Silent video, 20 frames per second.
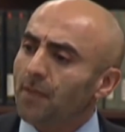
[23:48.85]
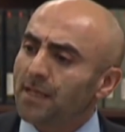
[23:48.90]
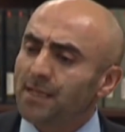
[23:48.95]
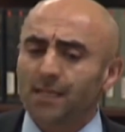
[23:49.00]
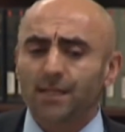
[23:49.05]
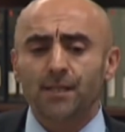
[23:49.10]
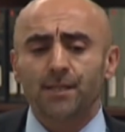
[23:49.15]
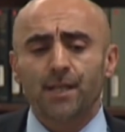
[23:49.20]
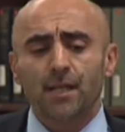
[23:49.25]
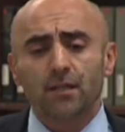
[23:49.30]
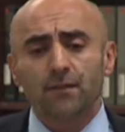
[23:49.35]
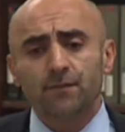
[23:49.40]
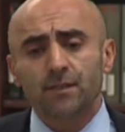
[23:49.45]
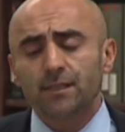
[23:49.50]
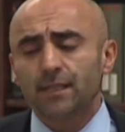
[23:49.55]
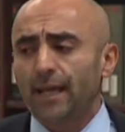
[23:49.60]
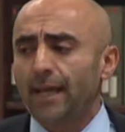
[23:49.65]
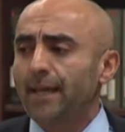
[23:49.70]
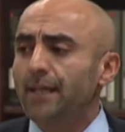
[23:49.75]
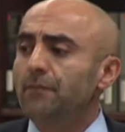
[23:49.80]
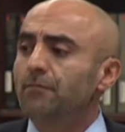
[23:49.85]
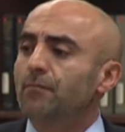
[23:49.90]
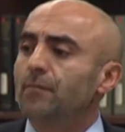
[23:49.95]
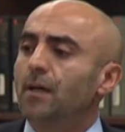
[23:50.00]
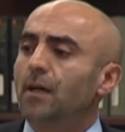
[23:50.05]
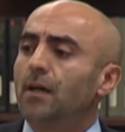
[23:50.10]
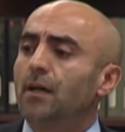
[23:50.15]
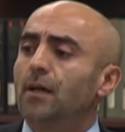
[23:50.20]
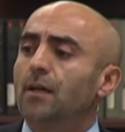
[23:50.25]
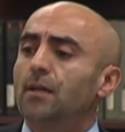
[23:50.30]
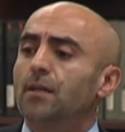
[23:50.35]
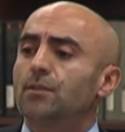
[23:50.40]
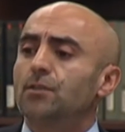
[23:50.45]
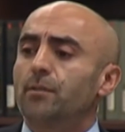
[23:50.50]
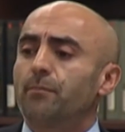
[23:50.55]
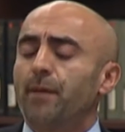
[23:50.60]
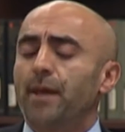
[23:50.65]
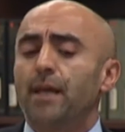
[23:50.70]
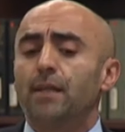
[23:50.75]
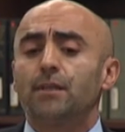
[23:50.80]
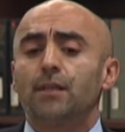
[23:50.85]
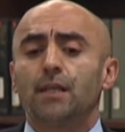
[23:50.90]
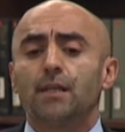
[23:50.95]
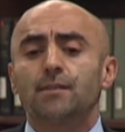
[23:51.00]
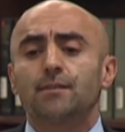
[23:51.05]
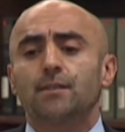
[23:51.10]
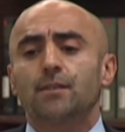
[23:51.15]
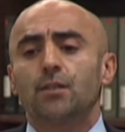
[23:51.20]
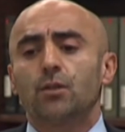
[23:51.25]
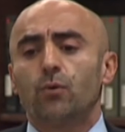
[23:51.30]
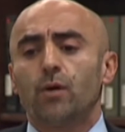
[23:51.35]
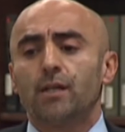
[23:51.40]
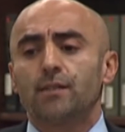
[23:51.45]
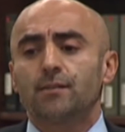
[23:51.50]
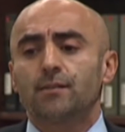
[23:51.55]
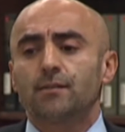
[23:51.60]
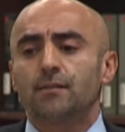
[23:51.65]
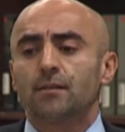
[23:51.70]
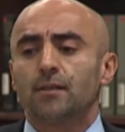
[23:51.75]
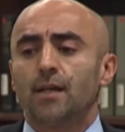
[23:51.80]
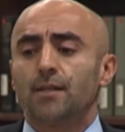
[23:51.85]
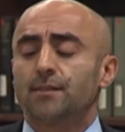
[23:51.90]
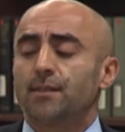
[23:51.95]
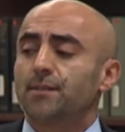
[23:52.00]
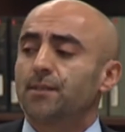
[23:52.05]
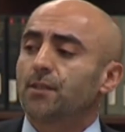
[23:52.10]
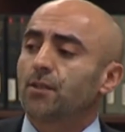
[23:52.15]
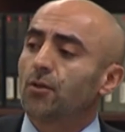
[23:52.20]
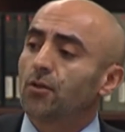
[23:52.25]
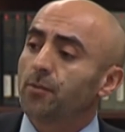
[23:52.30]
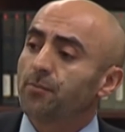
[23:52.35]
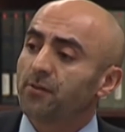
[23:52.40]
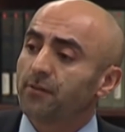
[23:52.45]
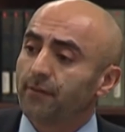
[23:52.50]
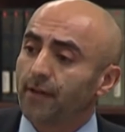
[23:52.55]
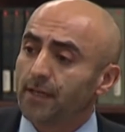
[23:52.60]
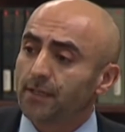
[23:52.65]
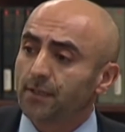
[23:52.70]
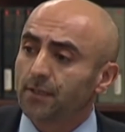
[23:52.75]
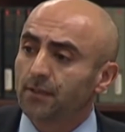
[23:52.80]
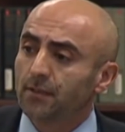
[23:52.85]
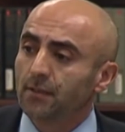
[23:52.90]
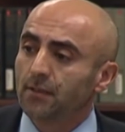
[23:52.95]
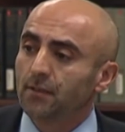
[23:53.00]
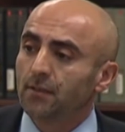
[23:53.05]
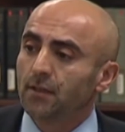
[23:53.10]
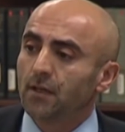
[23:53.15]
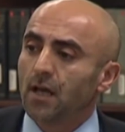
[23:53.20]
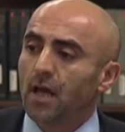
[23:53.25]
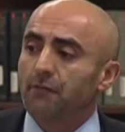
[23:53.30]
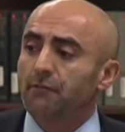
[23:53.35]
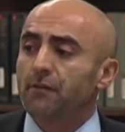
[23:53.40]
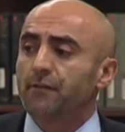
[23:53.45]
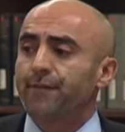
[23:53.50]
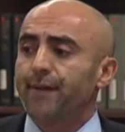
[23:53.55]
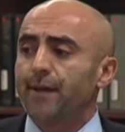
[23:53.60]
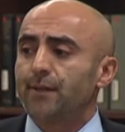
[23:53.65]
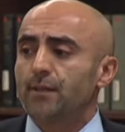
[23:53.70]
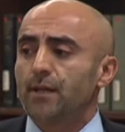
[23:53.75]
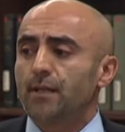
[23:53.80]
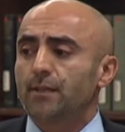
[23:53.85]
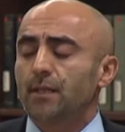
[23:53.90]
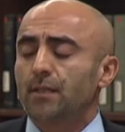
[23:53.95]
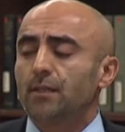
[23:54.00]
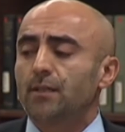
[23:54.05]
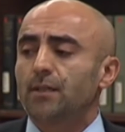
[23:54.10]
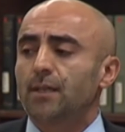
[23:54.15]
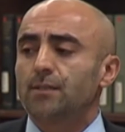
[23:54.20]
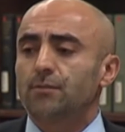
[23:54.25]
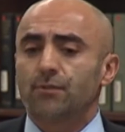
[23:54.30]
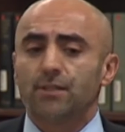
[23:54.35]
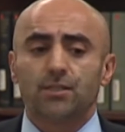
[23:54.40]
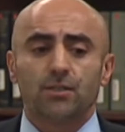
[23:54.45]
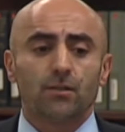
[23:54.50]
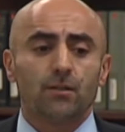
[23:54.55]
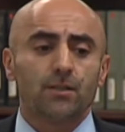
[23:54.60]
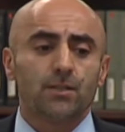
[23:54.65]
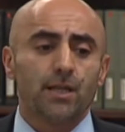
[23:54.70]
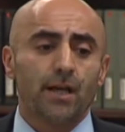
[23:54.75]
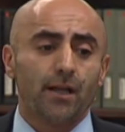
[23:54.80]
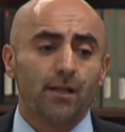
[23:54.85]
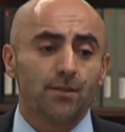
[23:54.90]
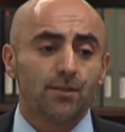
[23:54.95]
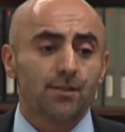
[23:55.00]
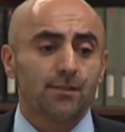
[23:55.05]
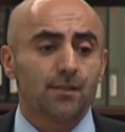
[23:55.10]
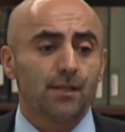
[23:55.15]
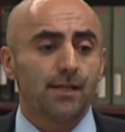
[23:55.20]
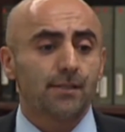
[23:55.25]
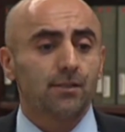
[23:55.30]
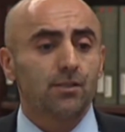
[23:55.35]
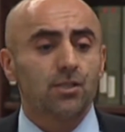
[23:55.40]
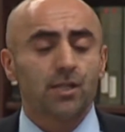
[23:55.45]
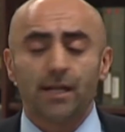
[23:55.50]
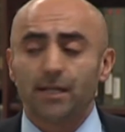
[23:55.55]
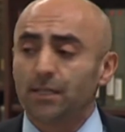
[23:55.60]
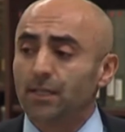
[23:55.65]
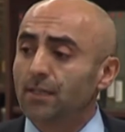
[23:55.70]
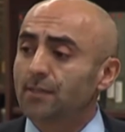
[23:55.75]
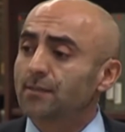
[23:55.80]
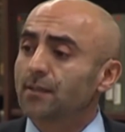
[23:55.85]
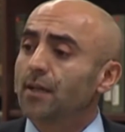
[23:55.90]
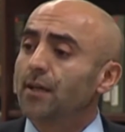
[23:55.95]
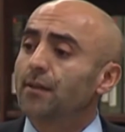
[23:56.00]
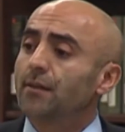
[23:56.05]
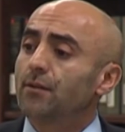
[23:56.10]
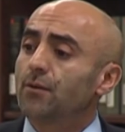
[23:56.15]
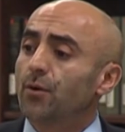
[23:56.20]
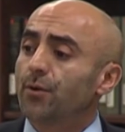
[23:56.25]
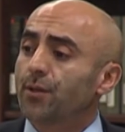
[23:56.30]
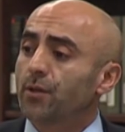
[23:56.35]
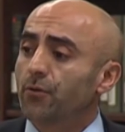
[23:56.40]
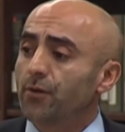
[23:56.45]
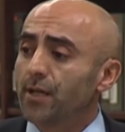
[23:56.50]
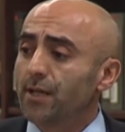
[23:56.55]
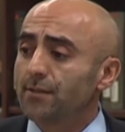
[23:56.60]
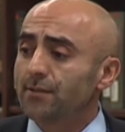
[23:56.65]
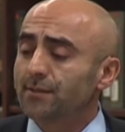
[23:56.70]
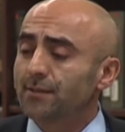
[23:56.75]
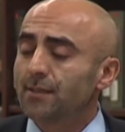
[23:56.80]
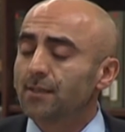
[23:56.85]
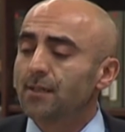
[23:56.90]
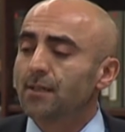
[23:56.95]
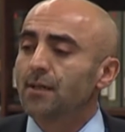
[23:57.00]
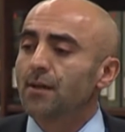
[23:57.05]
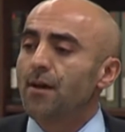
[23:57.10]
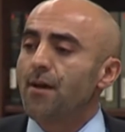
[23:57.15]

Yet at the end of the day, uh, Japan needs the U S as a security provider, having found out that it has regional challenges like the Chinese and the North Koreans.